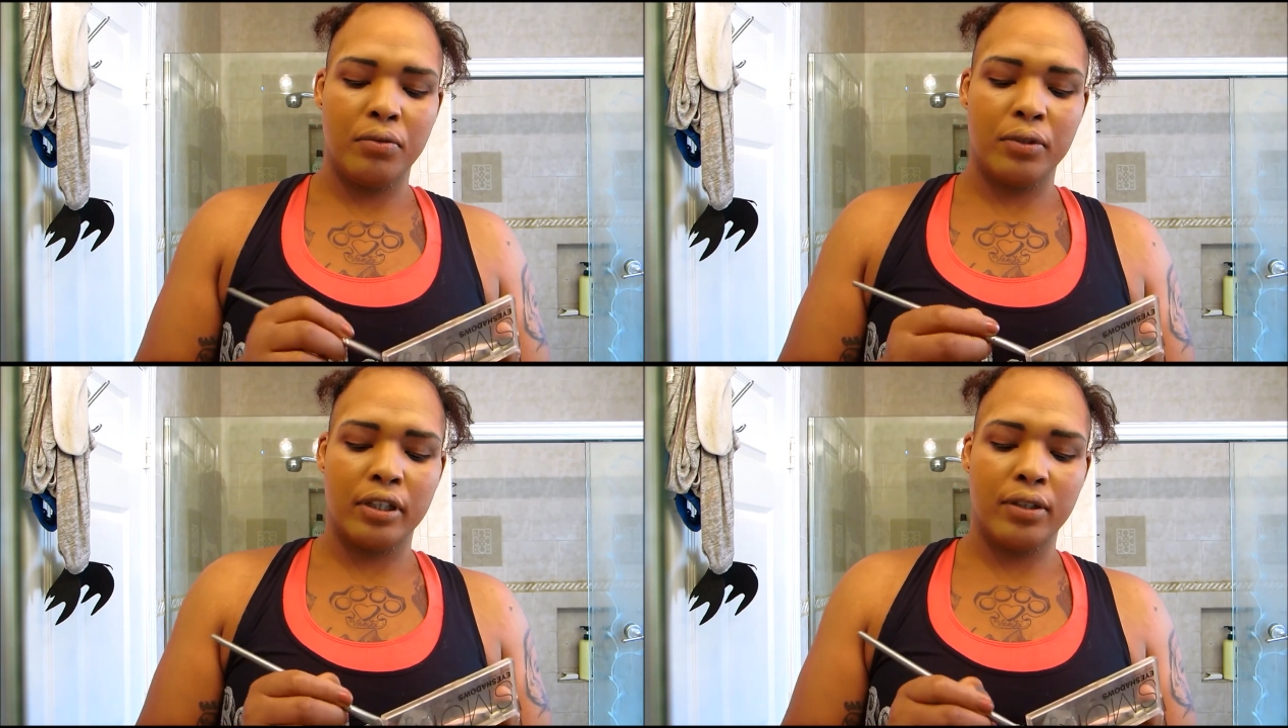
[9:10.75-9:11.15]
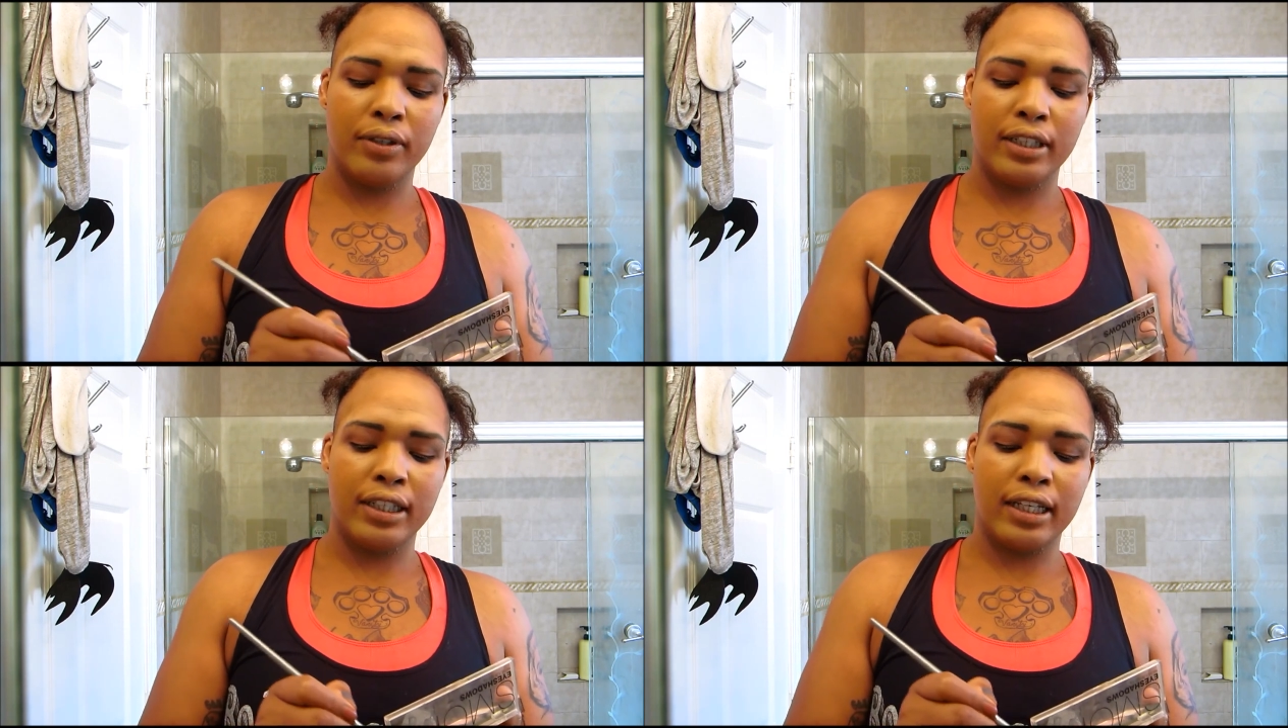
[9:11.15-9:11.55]
we're
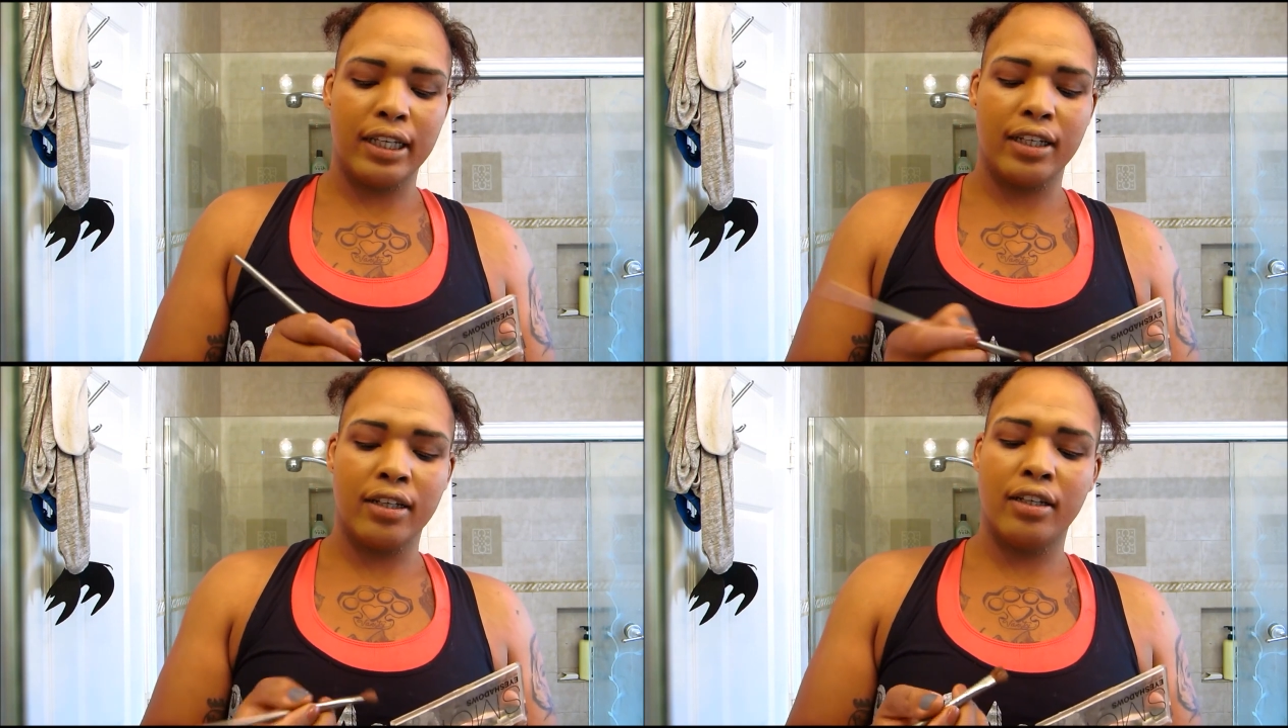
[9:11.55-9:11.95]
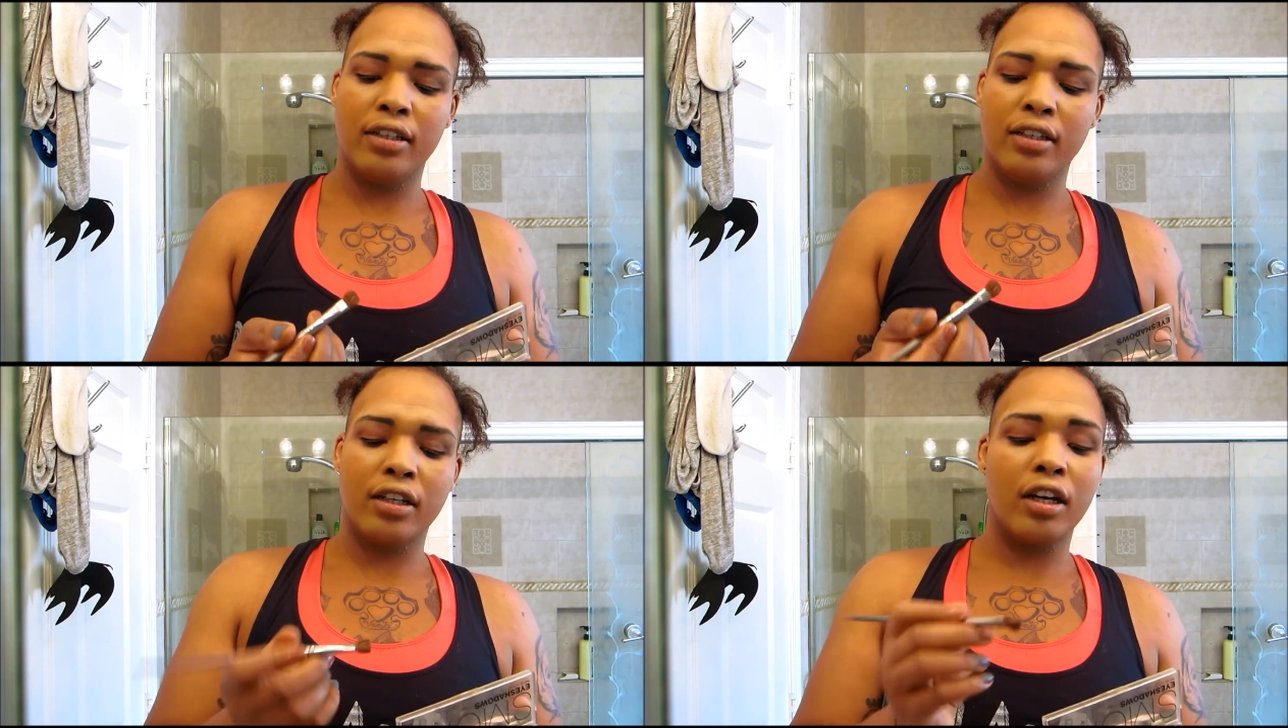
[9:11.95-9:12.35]
going to like
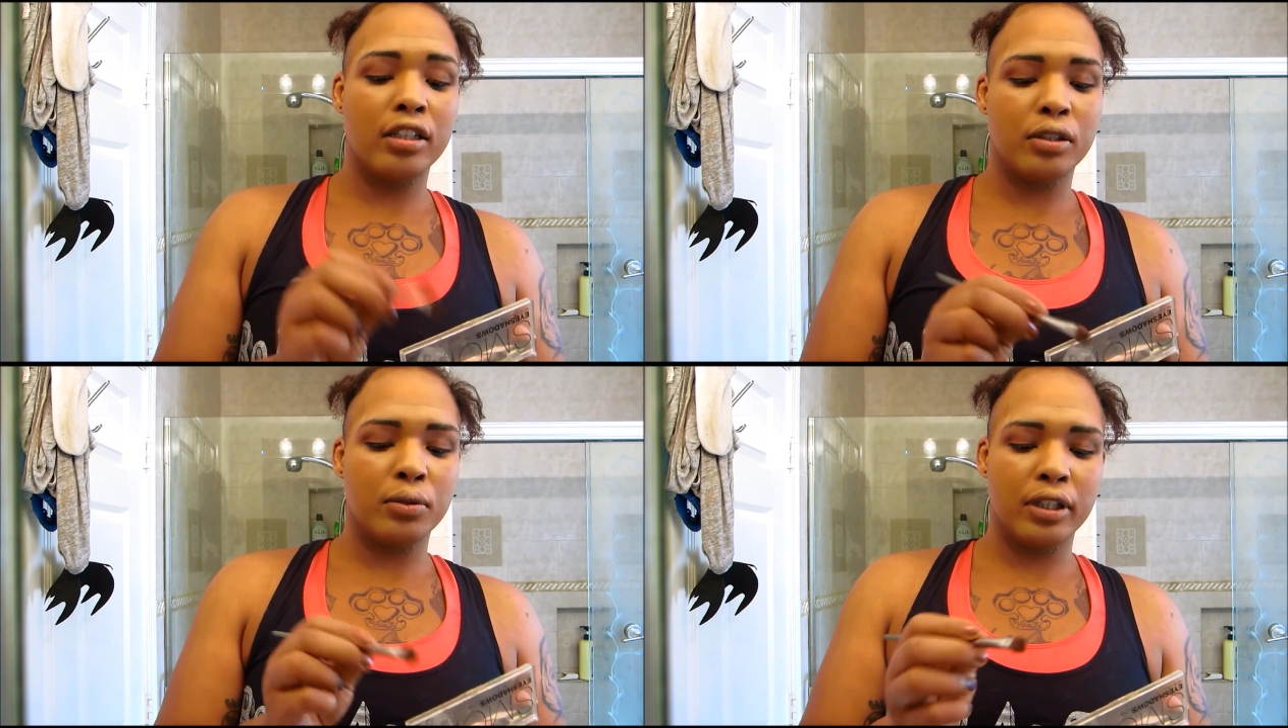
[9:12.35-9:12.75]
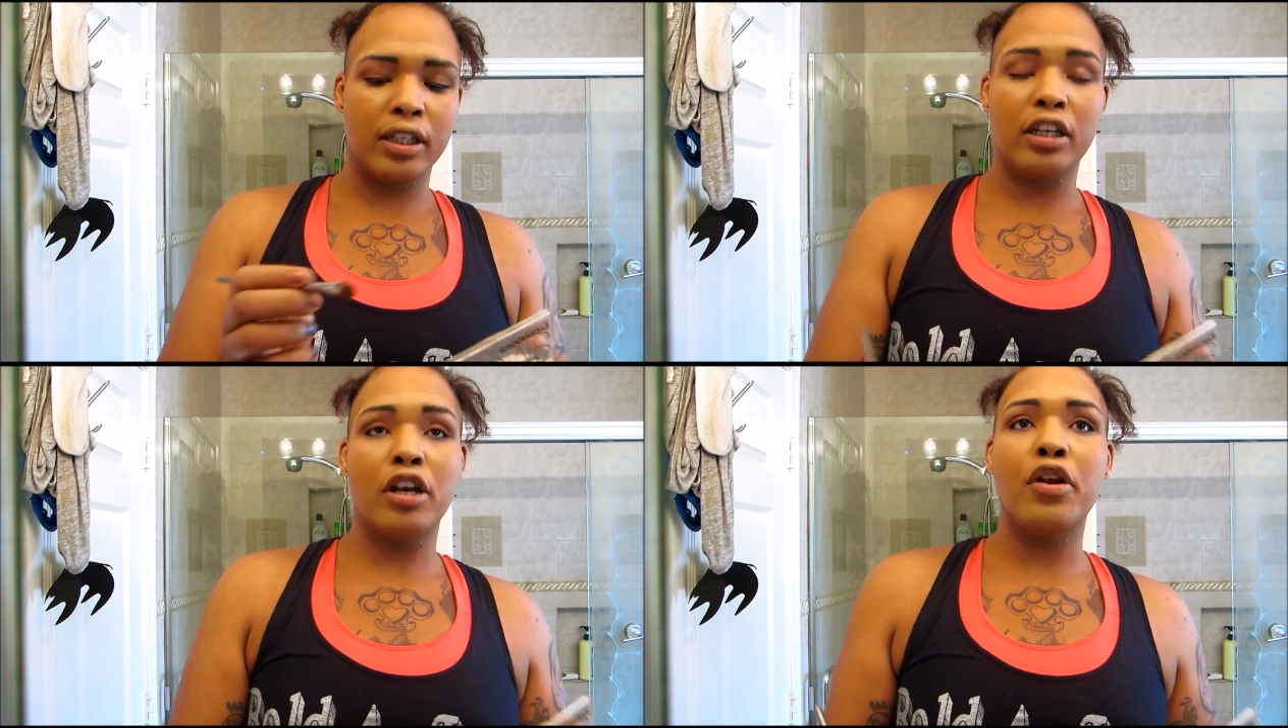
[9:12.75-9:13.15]
contour
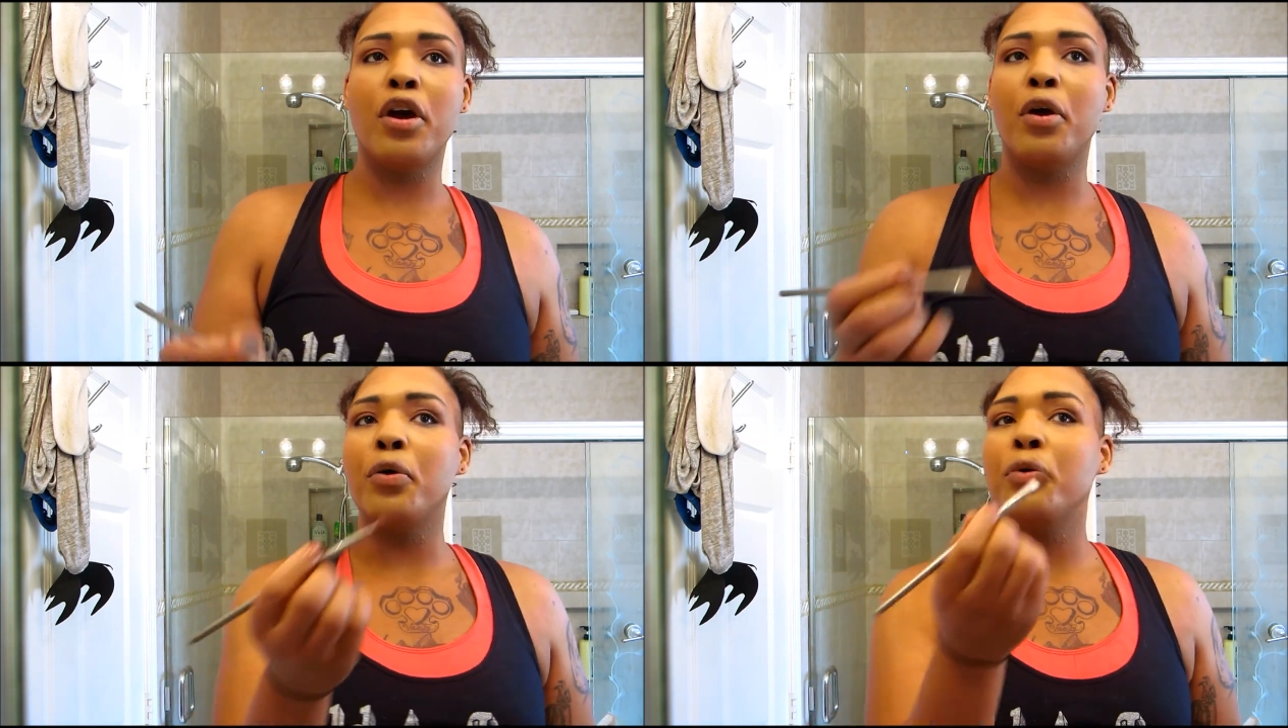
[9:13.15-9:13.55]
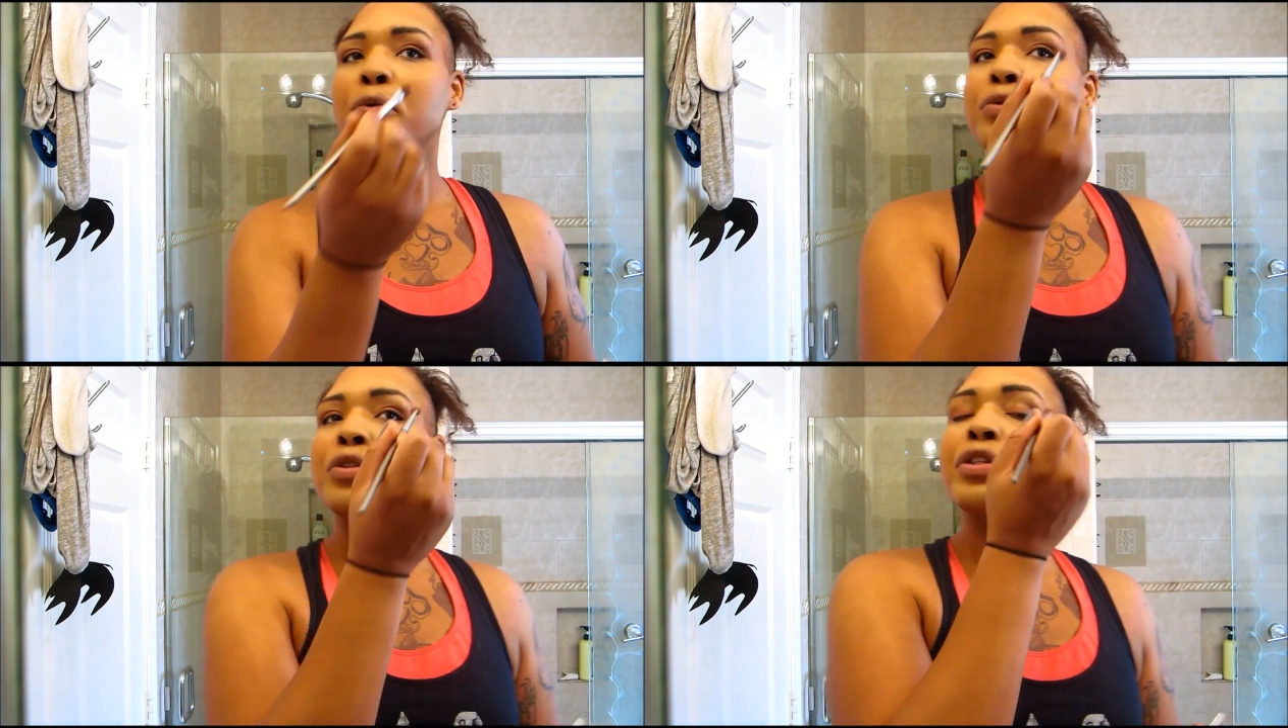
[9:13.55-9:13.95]
the
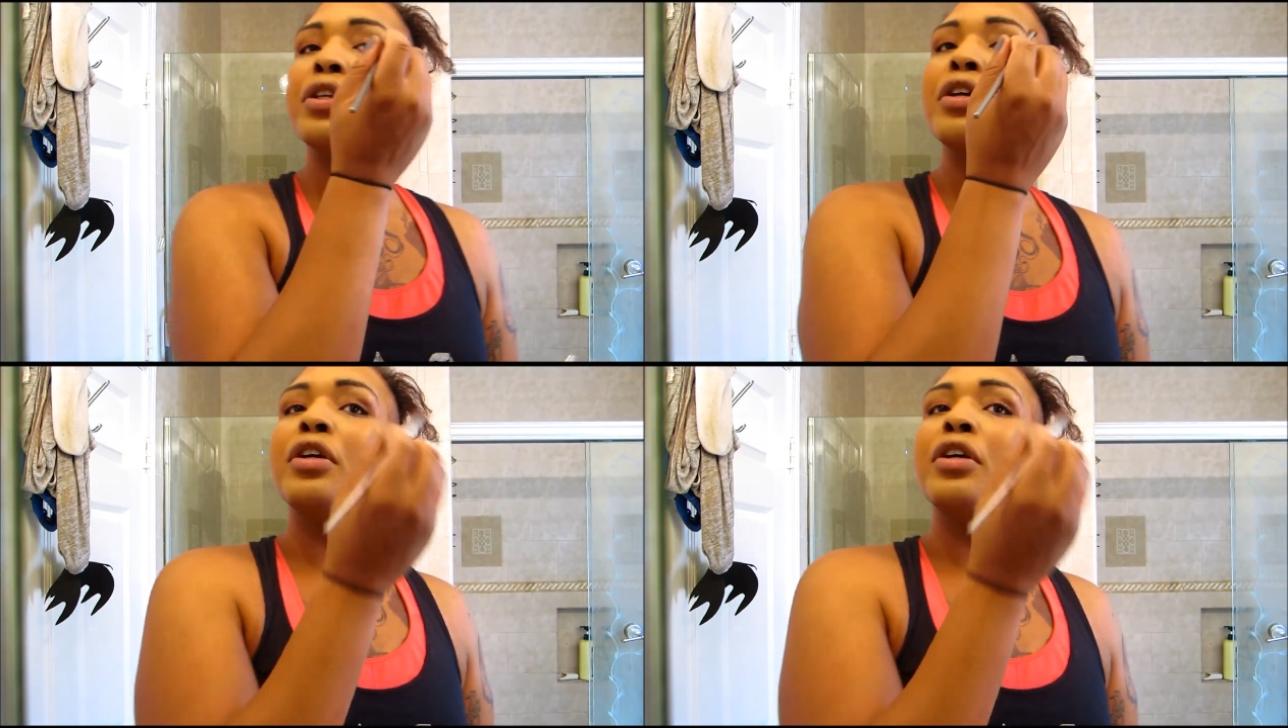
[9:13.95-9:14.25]
nose.